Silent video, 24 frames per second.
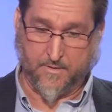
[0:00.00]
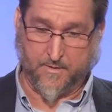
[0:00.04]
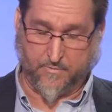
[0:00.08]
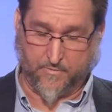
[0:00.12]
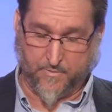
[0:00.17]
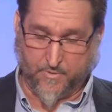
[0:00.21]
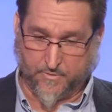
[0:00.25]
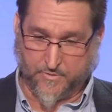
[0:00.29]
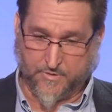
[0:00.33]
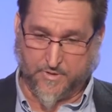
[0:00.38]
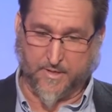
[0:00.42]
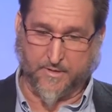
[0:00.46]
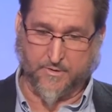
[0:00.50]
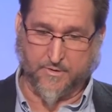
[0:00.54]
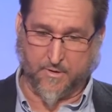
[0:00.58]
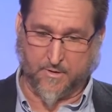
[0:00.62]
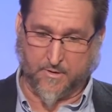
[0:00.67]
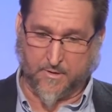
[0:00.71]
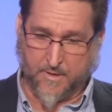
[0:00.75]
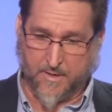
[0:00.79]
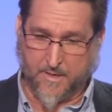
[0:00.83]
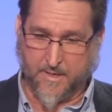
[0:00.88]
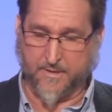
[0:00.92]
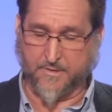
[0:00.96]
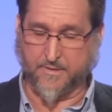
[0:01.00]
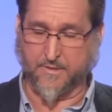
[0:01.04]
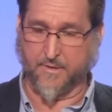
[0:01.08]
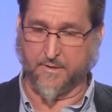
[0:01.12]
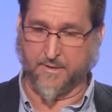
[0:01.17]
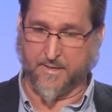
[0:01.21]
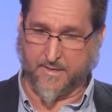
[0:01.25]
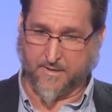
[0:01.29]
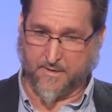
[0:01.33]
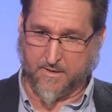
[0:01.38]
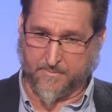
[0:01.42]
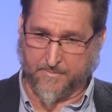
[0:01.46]
those things are
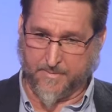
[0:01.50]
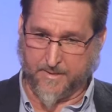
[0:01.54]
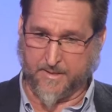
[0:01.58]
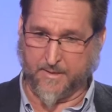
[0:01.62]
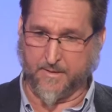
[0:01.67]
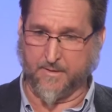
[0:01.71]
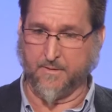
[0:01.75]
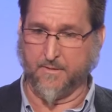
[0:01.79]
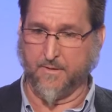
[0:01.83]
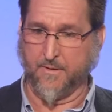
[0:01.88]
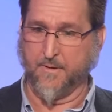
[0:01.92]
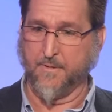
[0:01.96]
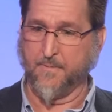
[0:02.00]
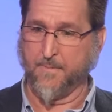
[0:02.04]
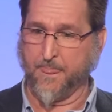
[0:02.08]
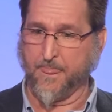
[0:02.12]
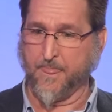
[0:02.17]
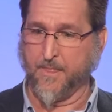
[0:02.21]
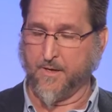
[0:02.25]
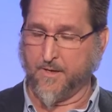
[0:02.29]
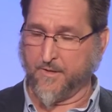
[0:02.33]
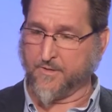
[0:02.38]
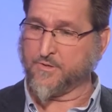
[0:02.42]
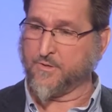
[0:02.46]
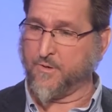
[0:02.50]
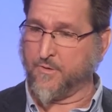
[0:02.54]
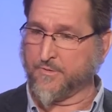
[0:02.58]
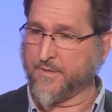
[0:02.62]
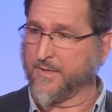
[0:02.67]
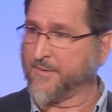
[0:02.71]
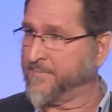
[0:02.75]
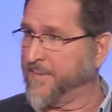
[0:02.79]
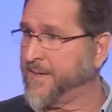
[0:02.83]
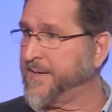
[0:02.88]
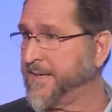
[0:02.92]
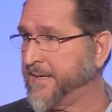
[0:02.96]
constantly coming,
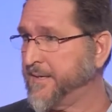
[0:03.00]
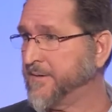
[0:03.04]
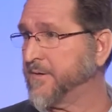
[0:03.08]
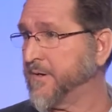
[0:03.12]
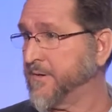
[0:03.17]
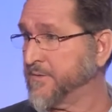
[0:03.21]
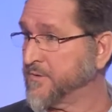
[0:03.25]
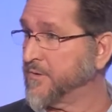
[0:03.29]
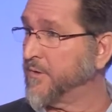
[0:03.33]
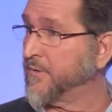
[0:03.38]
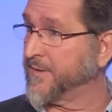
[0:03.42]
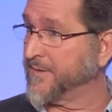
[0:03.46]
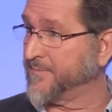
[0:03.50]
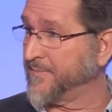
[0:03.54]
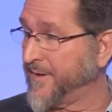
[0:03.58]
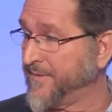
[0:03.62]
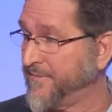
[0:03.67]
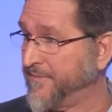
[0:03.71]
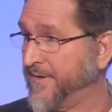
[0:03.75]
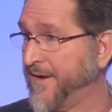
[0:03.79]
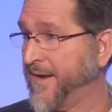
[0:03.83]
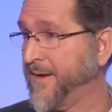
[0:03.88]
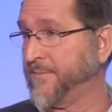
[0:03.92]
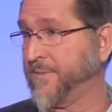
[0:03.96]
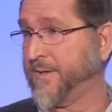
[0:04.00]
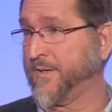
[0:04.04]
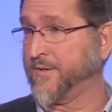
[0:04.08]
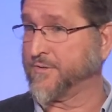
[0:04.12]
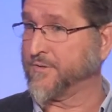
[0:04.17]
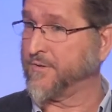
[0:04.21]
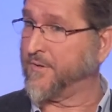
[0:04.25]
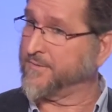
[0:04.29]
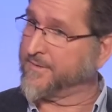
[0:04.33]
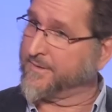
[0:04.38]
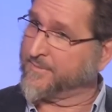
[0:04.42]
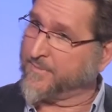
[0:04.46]
assaulting me, assaulting my family,
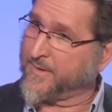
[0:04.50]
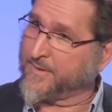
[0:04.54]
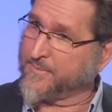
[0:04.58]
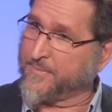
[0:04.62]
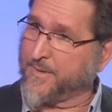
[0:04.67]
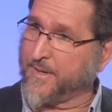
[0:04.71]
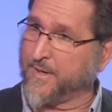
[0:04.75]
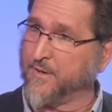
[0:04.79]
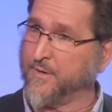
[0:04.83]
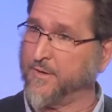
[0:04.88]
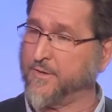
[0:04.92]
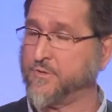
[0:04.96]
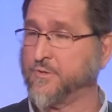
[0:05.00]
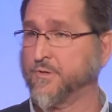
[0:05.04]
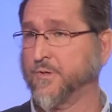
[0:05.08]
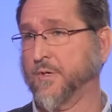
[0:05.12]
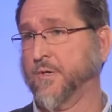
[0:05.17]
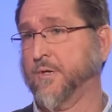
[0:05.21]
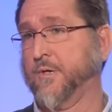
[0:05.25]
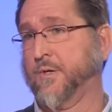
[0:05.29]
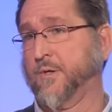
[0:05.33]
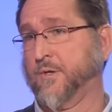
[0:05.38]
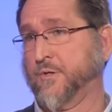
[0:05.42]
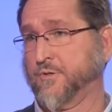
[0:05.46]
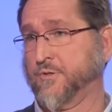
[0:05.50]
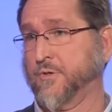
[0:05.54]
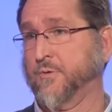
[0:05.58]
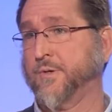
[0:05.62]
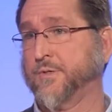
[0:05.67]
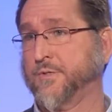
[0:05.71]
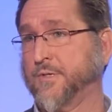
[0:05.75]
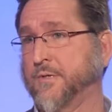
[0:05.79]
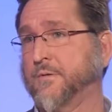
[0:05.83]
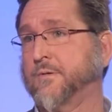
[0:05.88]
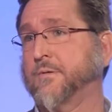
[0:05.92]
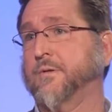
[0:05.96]
assaulting my marriage. So
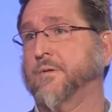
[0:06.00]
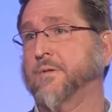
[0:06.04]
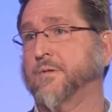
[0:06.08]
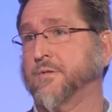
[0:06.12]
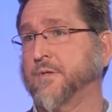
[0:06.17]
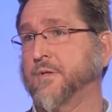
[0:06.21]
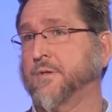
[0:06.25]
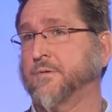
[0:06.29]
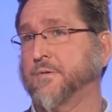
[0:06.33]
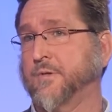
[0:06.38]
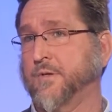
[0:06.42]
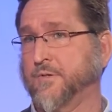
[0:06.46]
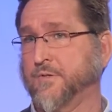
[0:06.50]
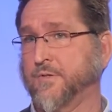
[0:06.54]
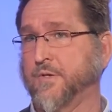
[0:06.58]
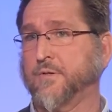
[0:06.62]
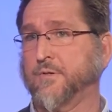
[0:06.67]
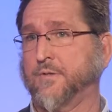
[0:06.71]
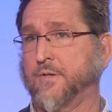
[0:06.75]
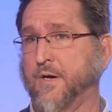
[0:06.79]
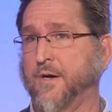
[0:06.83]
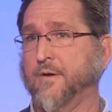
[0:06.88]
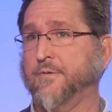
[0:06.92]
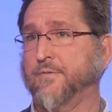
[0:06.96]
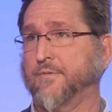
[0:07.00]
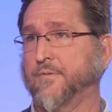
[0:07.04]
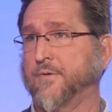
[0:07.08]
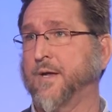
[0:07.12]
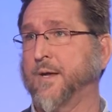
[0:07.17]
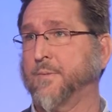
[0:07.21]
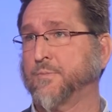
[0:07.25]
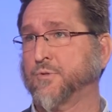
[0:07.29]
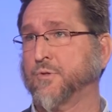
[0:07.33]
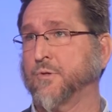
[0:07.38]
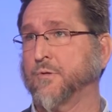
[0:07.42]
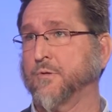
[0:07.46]
is it, is it, is it tough?
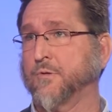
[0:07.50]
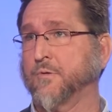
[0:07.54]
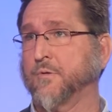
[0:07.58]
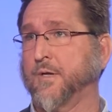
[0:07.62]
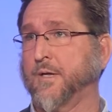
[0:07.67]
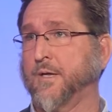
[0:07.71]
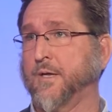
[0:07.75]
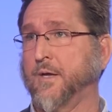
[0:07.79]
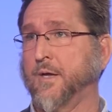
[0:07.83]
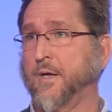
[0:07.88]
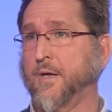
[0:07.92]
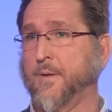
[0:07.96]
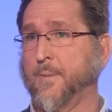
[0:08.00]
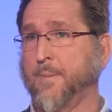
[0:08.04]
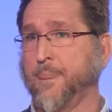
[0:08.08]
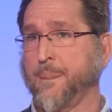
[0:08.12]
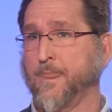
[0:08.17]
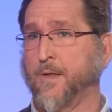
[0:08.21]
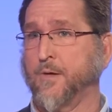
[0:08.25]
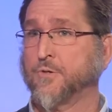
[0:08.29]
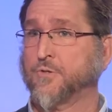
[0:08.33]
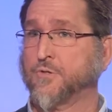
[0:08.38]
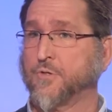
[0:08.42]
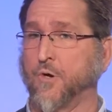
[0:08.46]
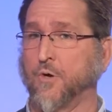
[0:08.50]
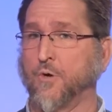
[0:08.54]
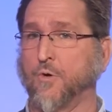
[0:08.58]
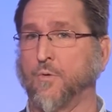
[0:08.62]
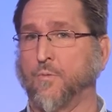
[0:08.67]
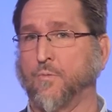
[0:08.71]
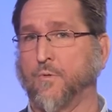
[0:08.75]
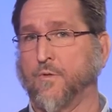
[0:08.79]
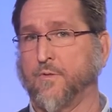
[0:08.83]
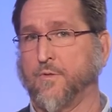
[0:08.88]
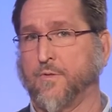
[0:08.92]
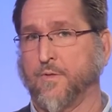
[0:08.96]
Absolutely.
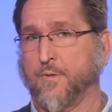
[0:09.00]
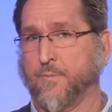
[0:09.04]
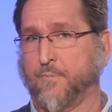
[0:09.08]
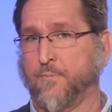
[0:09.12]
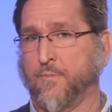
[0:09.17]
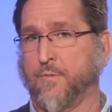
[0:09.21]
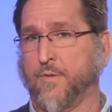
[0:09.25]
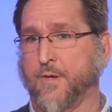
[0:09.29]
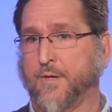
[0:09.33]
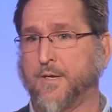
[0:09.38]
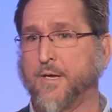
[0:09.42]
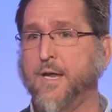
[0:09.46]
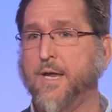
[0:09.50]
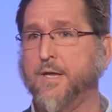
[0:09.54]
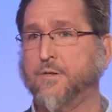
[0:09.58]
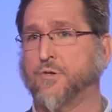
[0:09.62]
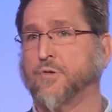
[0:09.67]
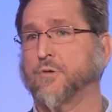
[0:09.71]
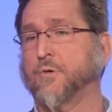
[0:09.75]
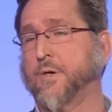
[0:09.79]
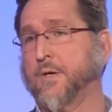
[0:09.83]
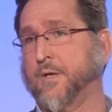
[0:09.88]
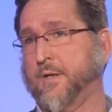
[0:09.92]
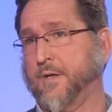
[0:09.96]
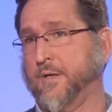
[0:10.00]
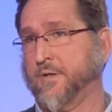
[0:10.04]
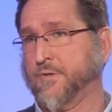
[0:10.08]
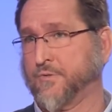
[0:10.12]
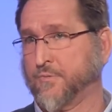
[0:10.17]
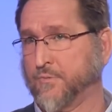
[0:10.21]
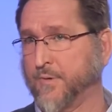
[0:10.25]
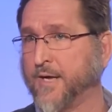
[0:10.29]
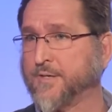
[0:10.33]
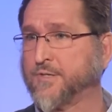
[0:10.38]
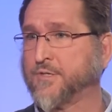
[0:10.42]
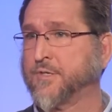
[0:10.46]
So the, the key to it is
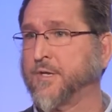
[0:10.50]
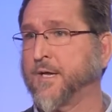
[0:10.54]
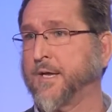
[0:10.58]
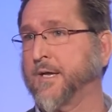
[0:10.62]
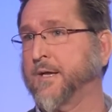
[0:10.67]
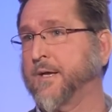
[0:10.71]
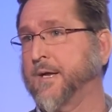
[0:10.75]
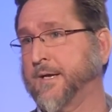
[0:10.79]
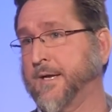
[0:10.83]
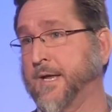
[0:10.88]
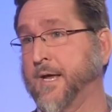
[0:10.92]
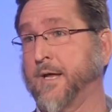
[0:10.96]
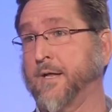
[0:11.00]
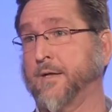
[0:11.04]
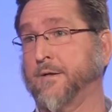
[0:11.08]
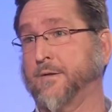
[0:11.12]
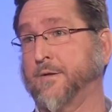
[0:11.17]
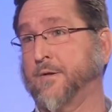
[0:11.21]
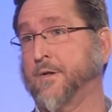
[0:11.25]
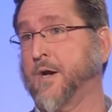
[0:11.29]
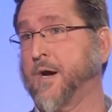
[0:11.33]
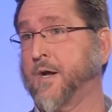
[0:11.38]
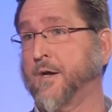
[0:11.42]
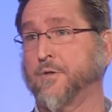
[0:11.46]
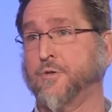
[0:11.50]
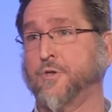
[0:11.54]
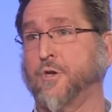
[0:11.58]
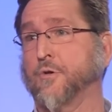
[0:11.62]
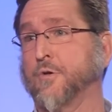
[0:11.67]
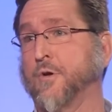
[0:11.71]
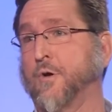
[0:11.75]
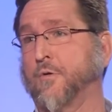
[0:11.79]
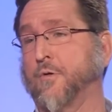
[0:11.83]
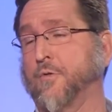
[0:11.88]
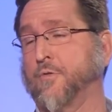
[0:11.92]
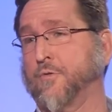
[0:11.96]
resting, again, not in
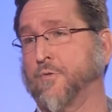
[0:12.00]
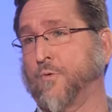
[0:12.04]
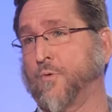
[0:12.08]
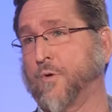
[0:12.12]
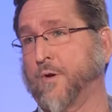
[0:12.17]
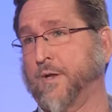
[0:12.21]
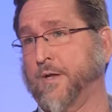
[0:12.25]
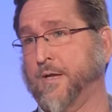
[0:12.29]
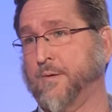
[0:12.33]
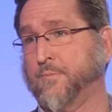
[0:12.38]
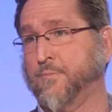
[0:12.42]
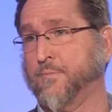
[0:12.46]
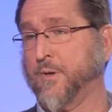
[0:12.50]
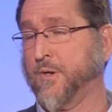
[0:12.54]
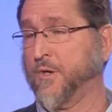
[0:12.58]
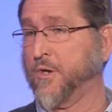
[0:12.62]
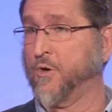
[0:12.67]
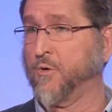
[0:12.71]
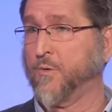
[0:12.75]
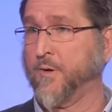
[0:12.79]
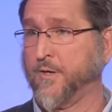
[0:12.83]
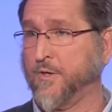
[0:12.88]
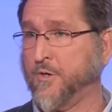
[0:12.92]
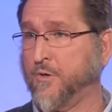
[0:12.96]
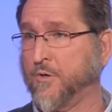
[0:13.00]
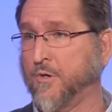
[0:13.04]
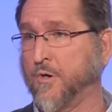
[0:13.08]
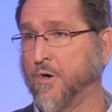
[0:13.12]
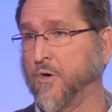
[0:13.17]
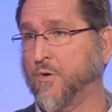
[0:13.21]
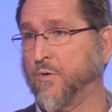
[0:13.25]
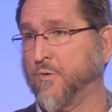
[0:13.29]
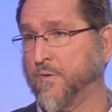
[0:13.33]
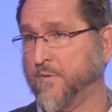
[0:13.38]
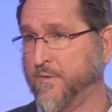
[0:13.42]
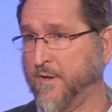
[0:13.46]
your own authority, but knowing you
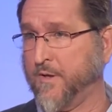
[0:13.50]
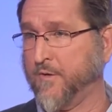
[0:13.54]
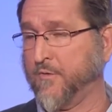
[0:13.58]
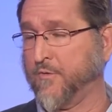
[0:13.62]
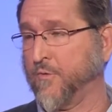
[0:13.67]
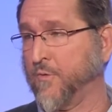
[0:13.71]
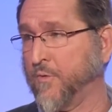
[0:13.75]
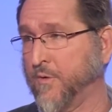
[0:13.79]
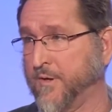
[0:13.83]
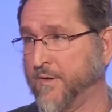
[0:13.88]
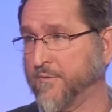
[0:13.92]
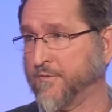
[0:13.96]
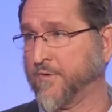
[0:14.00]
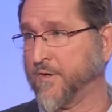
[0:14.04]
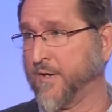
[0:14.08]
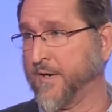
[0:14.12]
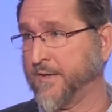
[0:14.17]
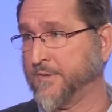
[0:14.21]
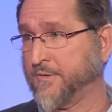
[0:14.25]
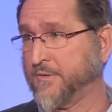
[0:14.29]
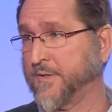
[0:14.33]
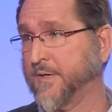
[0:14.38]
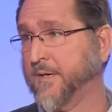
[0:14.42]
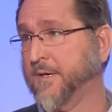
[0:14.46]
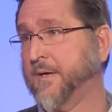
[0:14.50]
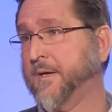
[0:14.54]
go in the authority of Christ